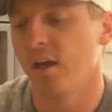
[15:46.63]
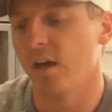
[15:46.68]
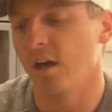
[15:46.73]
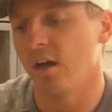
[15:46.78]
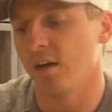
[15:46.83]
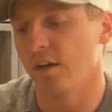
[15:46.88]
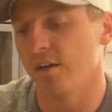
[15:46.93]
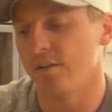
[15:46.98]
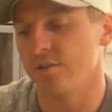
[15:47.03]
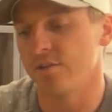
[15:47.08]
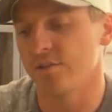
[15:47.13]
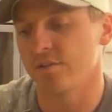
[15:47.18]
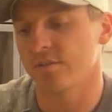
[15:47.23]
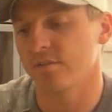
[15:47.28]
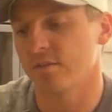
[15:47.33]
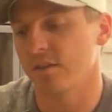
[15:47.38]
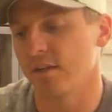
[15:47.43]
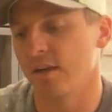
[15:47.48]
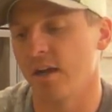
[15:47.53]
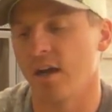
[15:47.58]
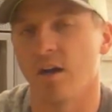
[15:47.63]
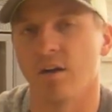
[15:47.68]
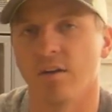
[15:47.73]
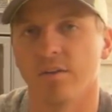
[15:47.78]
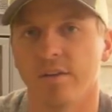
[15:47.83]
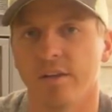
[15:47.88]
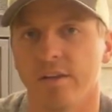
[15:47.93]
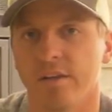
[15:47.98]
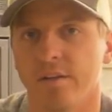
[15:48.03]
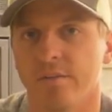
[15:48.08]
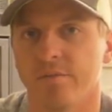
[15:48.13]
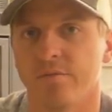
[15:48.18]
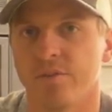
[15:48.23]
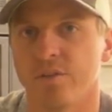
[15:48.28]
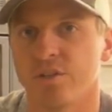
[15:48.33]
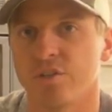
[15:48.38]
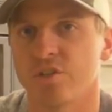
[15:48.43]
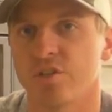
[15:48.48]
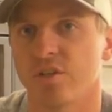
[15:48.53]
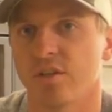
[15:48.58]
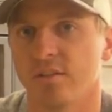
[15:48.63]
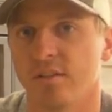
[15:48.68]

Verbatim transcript: Uh, just get out and fish